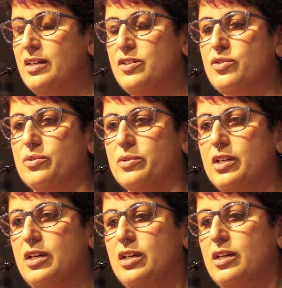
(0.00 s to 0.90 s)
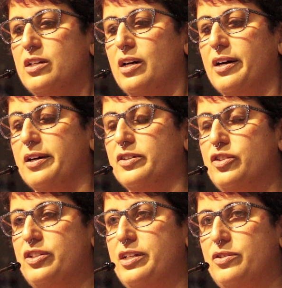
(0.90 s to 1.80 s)
So
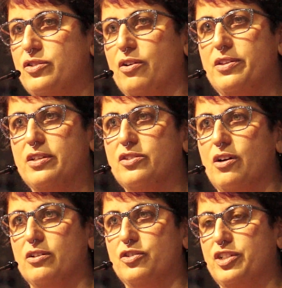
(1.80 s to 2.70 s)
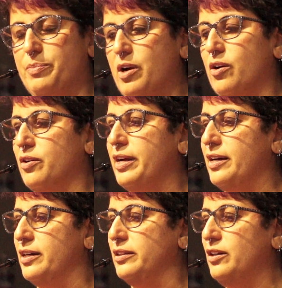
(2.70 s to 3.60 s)
she started this scholarship,
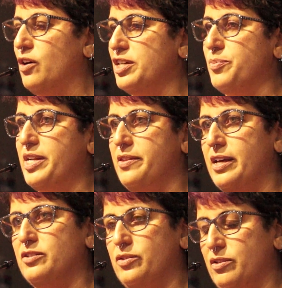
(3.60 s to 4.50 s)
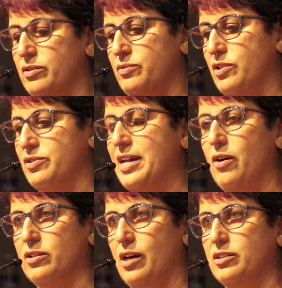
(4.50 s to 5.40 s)
her husband, and then there's
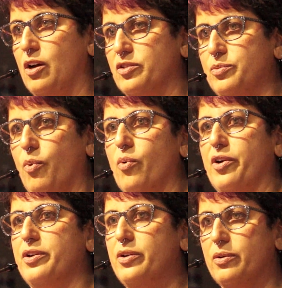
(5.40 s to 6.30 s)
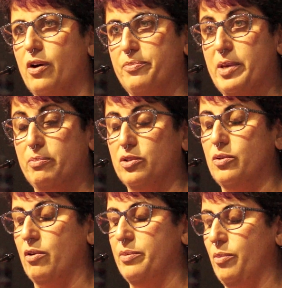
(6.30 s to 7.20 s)
now a large board of people
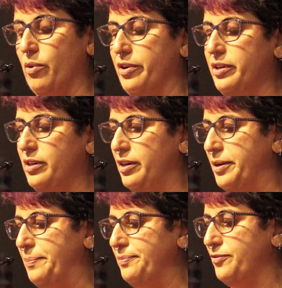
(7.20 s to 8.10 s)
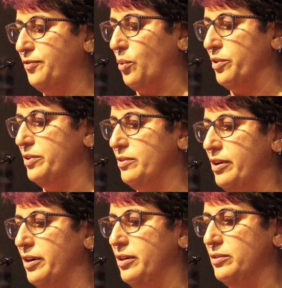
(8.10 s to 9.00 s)
who are on board for
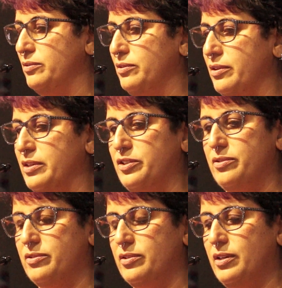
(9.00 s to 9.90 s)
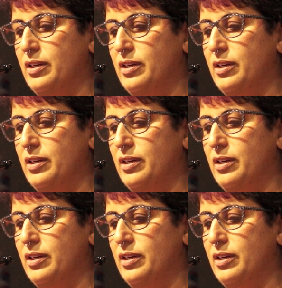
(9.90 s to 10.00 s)
this.